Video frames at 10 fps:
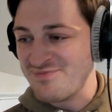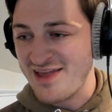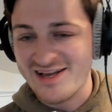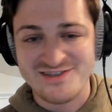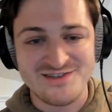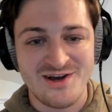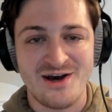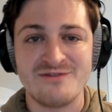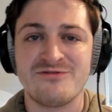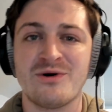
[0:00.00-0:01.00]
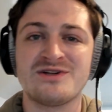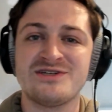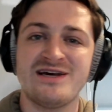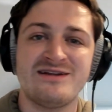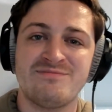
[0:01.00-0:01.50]
It's
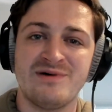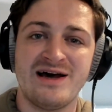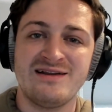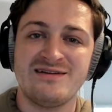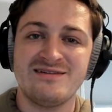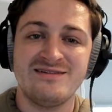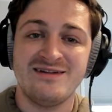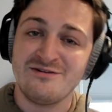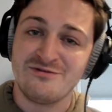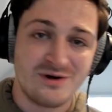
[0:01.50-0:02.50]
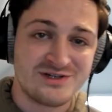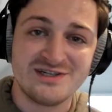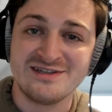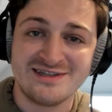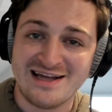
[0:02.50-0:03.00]
unfortunate, but
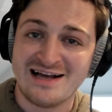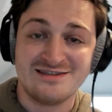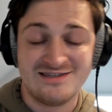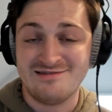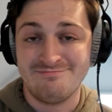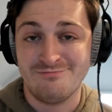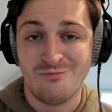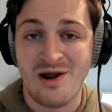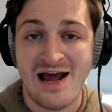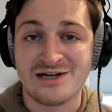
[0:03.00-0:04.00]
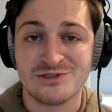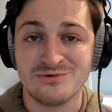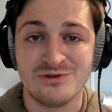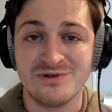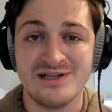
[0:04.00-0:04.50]
unfortunately, that's what
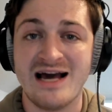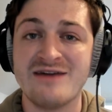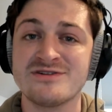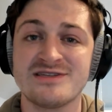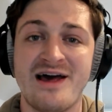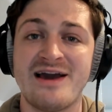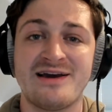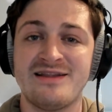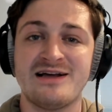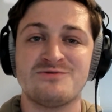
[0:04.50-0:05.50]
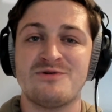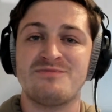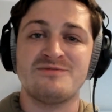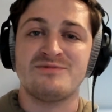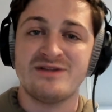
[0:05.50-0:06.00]
actual real life is like. And that's what
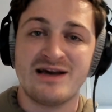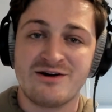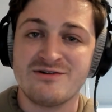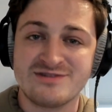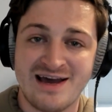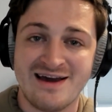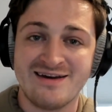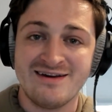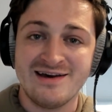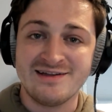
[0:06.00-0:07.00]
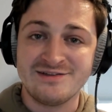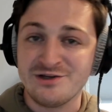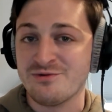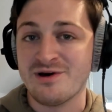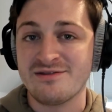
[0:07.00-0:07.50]
people like Jose
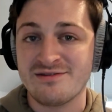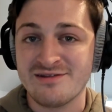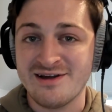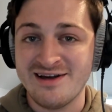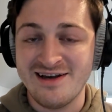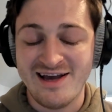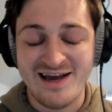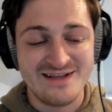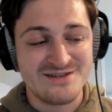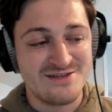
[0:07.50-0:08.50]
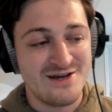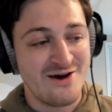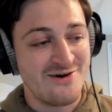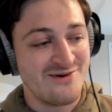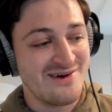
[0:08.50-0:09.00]
deal with. And
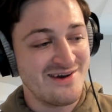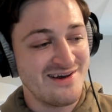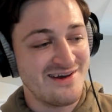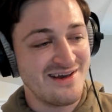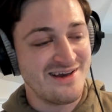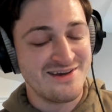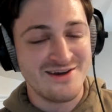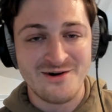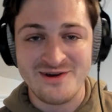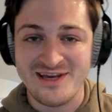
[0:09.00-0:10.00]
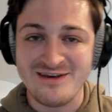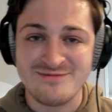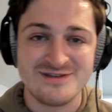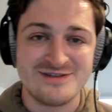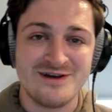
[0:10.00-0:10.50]
so, you know, he
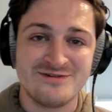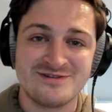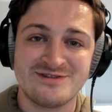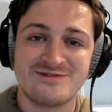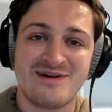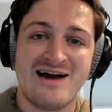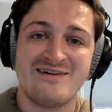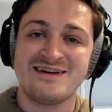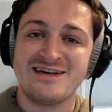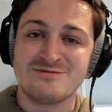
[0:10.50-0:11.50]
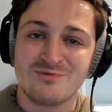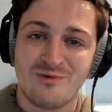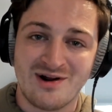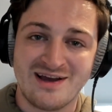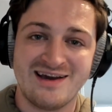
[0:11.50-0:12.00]
keeps his nose to the ground. He keeps
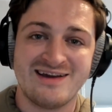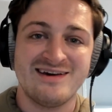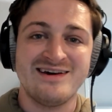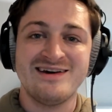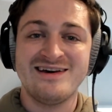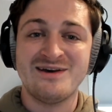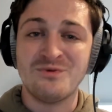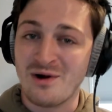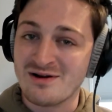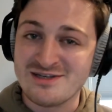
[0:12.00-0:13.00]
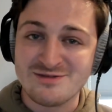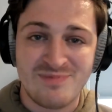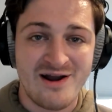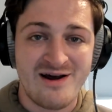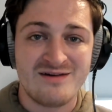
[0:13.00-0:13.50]
working. He works his
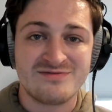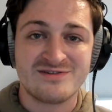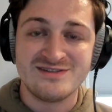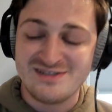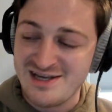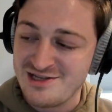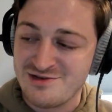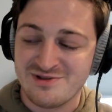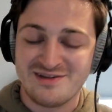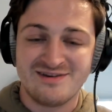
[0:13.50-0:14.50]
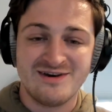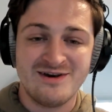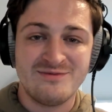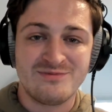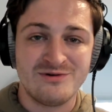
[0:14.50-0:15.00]
butt off, continually
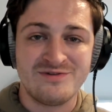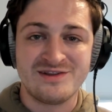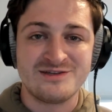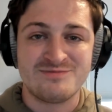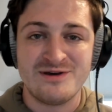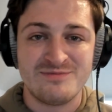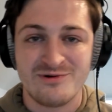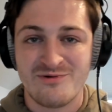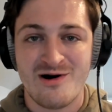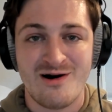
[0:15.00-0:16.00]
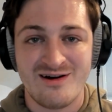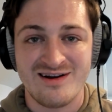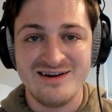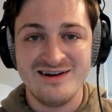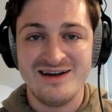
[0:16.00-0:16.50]
proving these people wrong
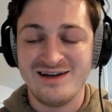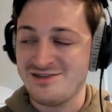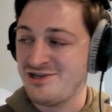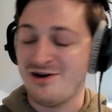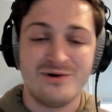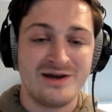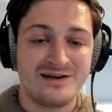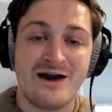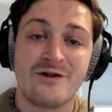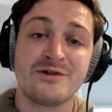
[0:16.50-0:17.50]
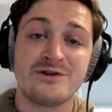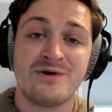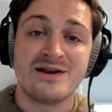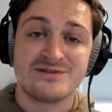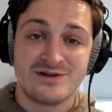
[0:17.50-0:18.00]
and showing, not only do
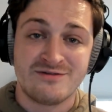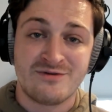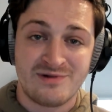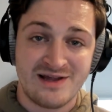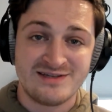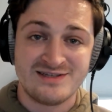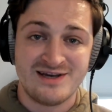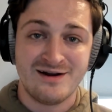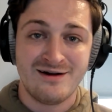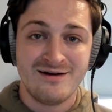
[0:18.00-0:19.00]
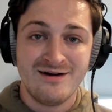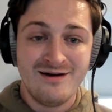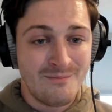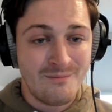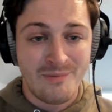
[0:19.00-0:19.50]
I deserve a place here,
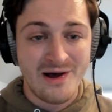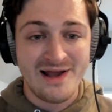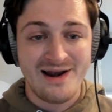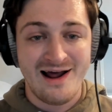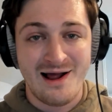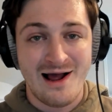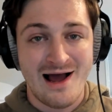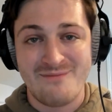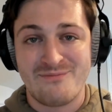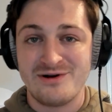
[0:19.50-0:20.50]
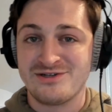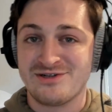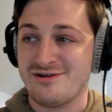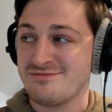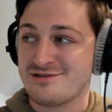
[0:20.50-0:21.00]
but I'm pretty
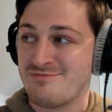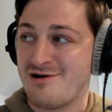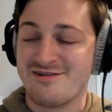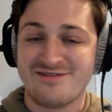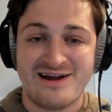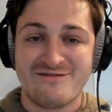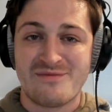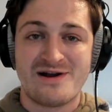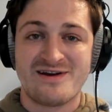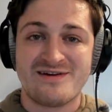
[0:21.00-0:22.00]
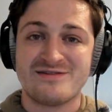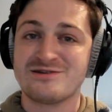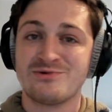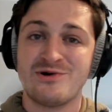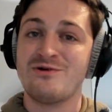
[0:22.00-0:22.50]
sure I'm smarter than everybody in
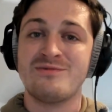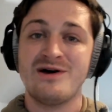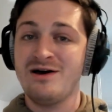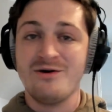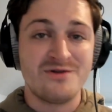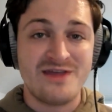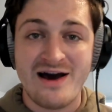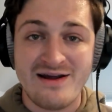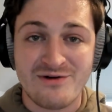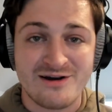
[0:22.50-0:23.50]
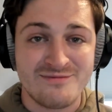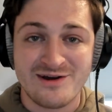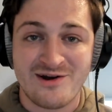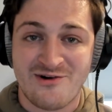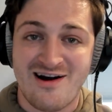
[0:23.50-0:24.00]
this room, without ever coming
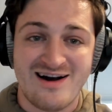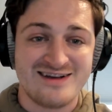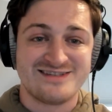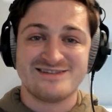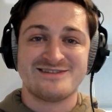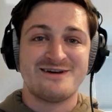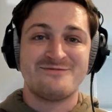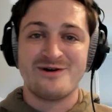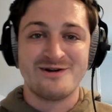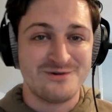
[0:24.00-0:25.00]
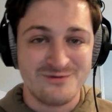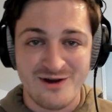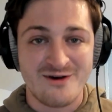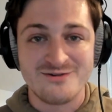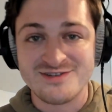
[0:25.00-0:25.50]
across as someone who
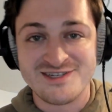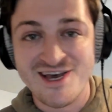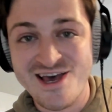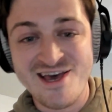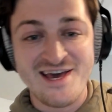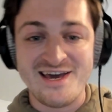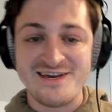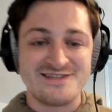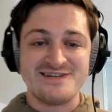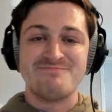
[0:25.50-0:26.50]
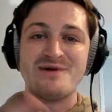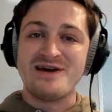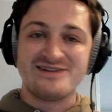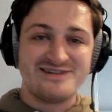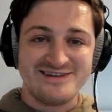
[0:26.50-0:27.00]
knows he's the
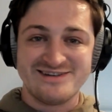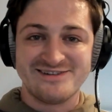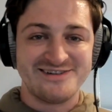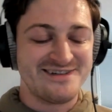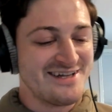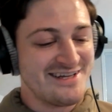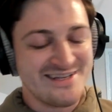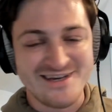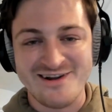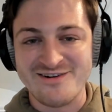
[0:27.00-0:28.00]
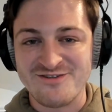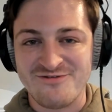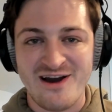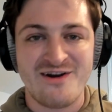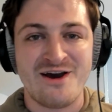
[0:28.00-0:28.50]
big deal. You know, he's
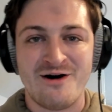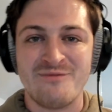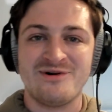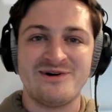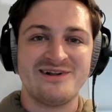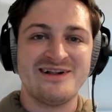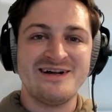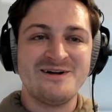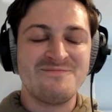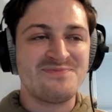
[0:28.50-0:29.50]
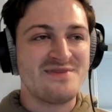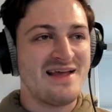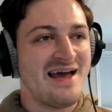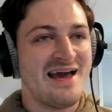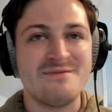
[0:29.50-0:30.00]
very humble.
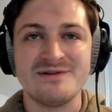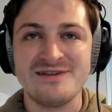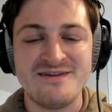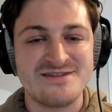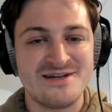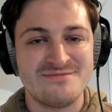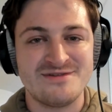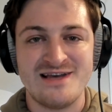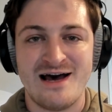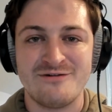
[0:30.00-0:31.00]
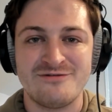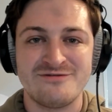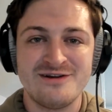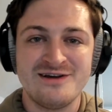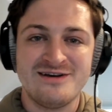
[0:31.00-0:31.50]
He believes in himself,
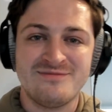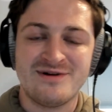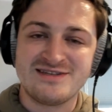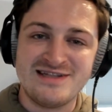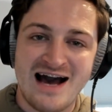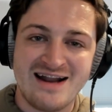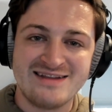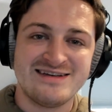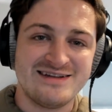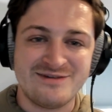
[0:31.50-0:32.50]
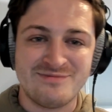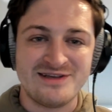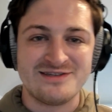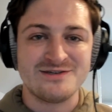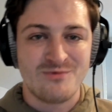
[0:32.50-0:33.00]
but it's not until he
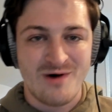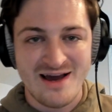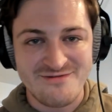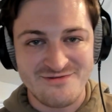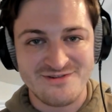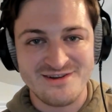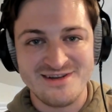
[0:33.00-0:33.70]
meets his wife,